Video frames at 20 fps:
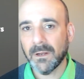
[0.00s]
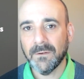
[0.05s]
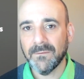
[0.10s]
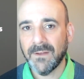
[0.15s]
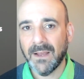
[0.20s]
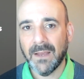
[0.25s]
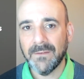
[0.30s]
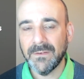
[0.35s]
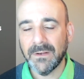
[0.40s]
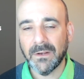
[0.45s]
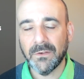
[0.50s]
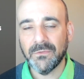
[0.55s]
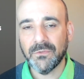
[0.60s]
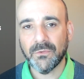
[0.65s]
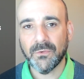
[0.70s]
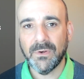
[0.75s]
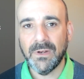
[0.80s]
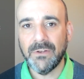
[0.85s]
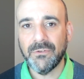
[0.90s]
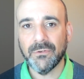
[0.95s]
of having a
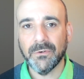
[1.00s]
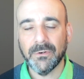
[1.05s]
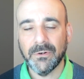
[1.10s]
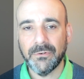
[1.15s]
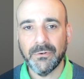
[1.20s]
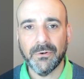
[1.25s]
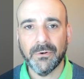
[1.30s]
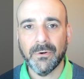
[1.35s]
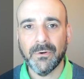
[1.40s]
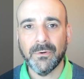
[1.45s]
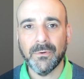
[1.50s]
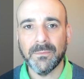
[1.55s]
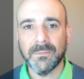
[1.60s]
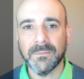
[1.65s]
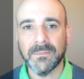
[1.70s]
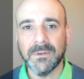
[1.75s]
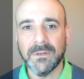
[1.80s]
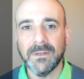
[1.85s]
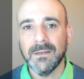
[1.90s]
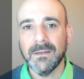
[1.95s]
stranger in your
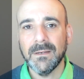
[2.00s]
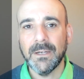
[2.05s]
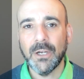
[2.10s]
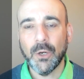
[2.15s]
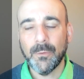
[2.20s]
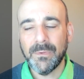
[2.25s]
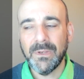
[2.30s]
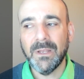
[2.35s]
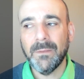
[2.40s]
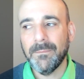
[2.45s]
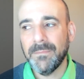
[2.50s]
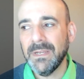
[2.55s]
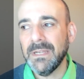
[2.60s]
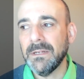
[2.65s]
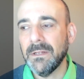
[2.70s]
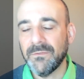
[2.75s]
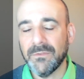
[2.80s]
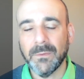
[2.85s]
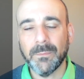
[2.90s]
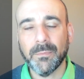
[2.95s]
home. Airbnb
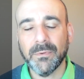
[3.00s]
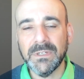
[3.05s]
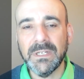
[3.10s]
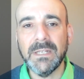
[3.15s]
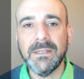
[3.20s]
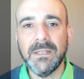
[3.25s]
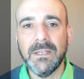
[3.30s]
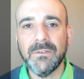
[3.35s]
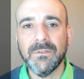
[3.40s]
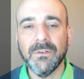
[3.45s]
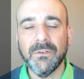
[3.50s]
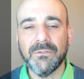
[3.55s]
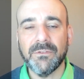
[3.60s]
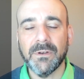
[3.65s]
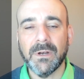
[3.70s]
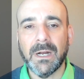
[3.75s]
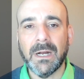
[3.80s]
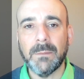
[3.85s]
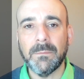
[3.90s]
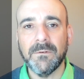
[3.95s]
does a pretty decent
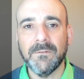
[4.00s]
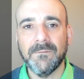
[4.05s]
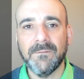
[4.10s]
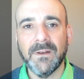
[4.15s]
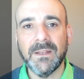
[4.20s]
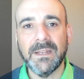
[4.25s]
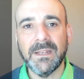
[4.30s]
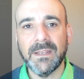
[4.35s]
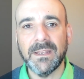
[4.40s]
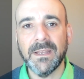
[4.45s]
job of vetting